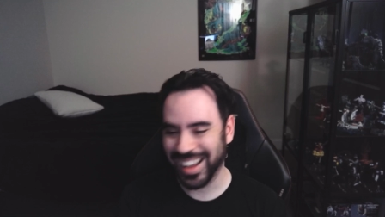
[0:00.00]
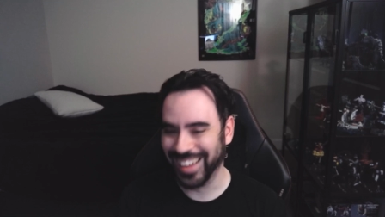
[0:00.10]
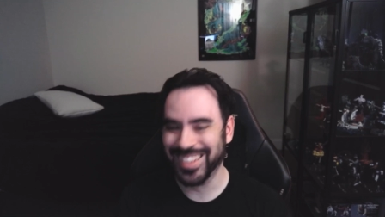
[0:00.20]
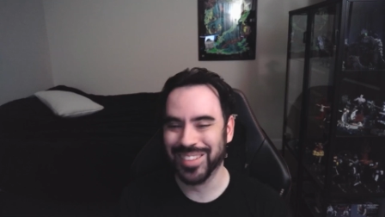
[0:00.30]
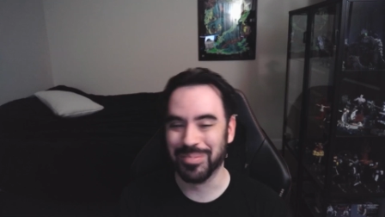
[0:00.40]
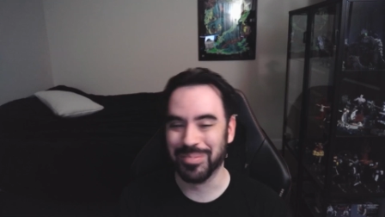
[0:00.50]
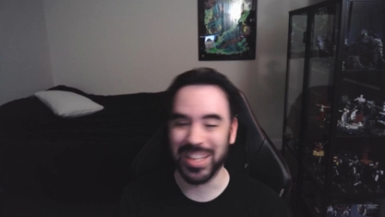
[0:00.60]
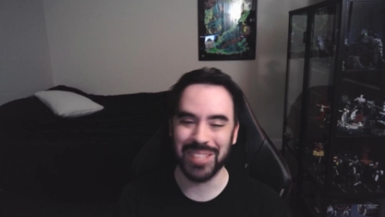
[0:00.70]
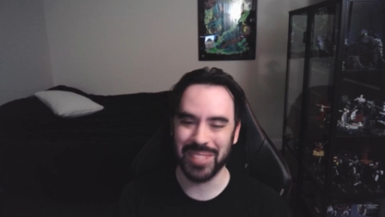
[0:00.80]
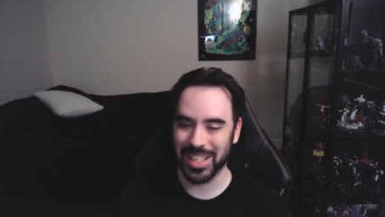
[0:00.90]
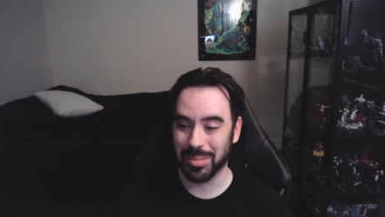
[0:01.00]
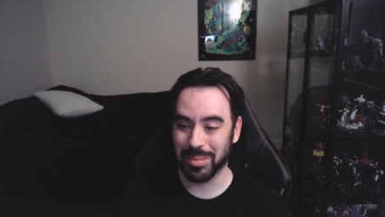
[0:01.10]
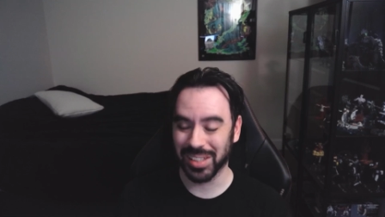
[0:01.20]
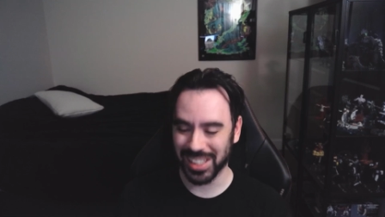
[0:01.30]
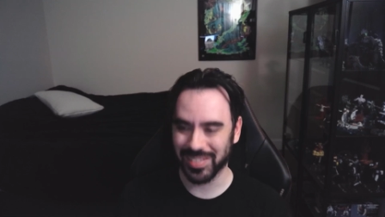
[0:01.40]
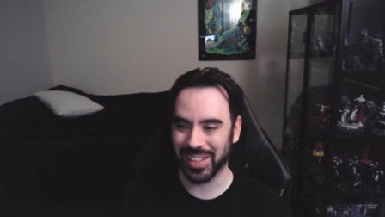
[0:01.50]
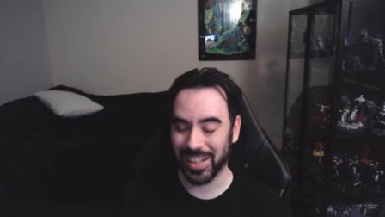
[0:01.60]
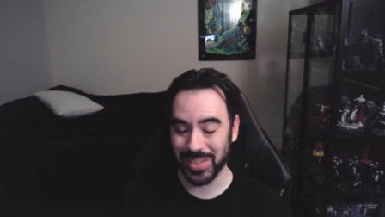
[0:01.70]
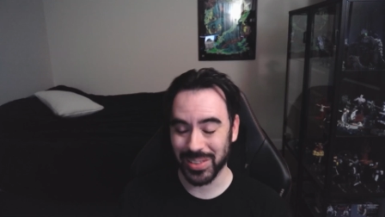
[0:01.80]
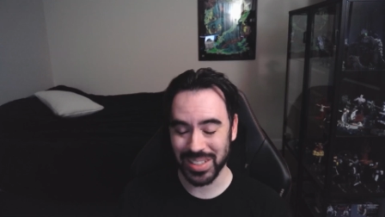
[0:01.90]
kind of made me a believer.
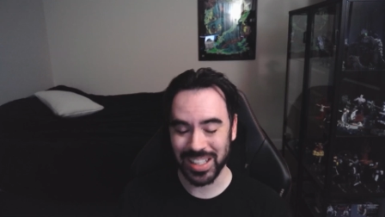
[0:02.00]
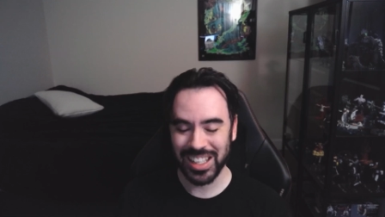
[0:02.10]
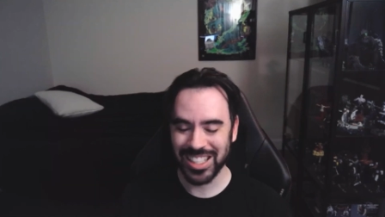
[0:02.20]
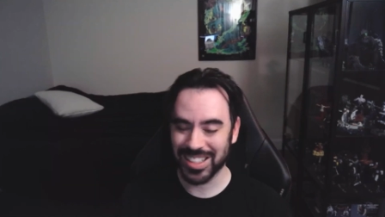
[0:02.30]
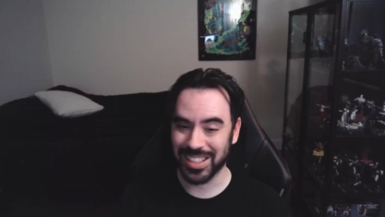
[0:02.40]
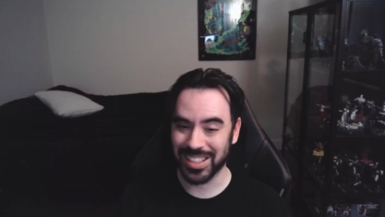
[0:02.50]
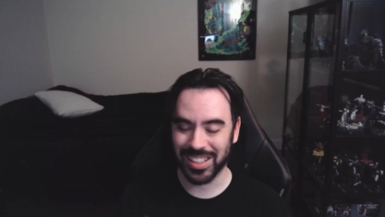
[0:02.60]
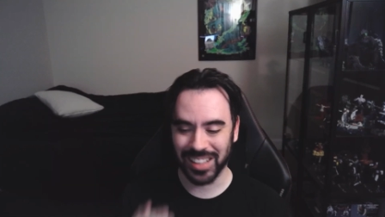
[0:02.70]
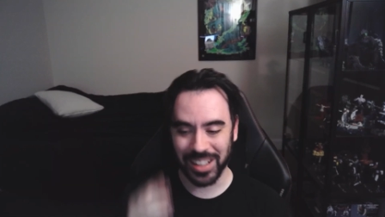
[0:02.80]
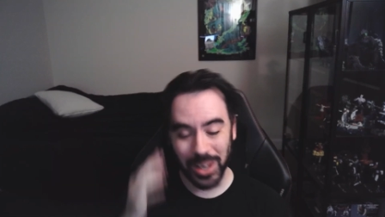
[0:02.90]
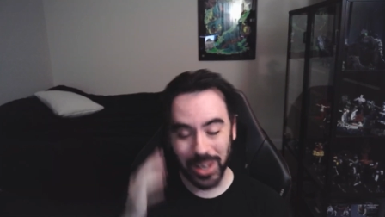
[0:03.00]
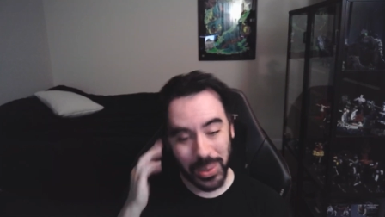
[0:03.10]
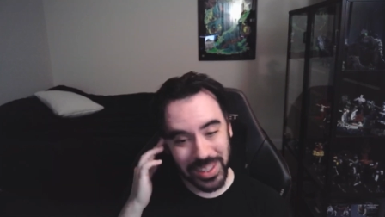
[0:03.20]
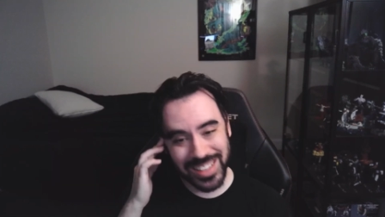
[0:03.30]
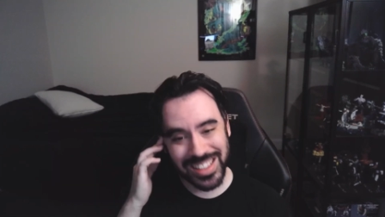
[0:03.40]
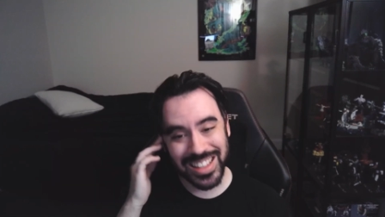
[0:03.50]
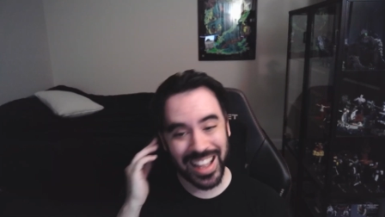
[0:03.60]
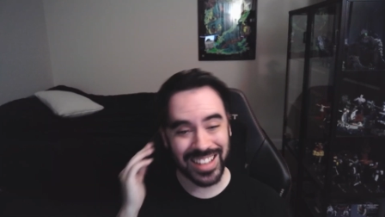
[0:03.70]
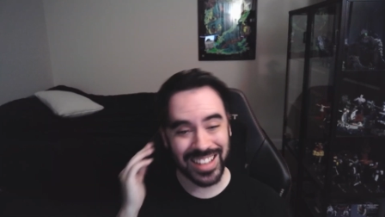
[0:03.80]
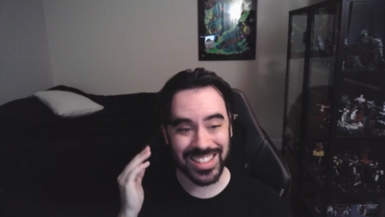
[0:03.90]
I was sitting there like, oh, this is
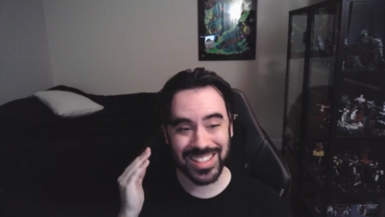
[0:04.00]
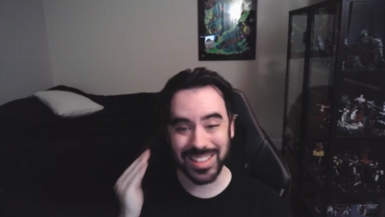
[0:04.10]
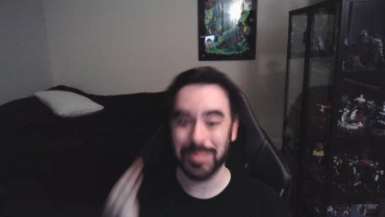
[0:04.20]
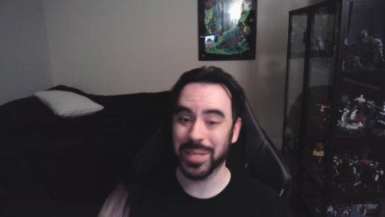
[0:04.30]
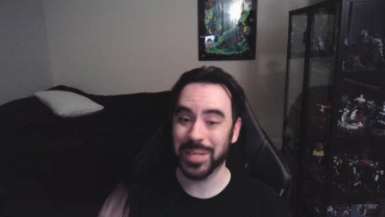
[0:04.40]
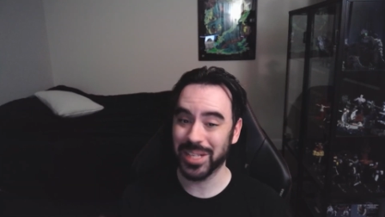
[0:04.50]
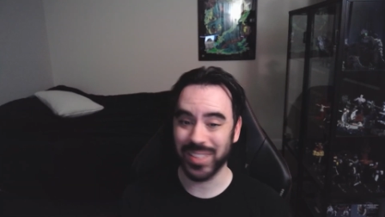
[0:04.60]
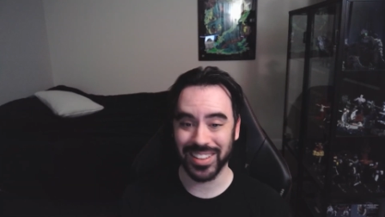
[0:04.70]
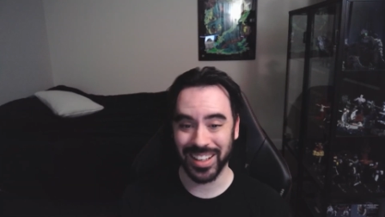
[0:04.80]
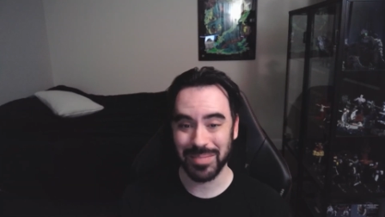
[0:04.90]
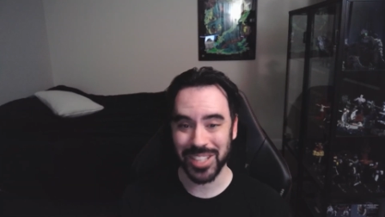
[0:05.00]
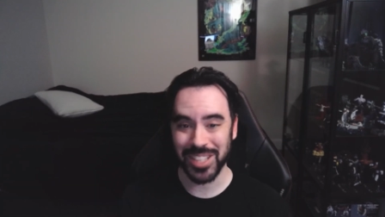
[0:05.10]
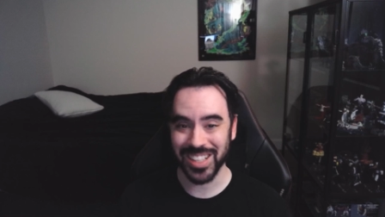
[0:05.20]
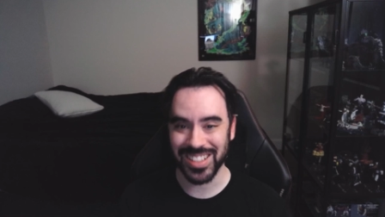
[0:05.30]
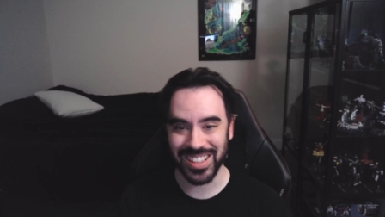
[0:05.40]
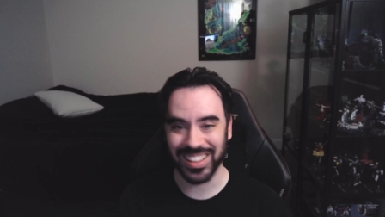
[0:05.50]
actually a bit of a game changer.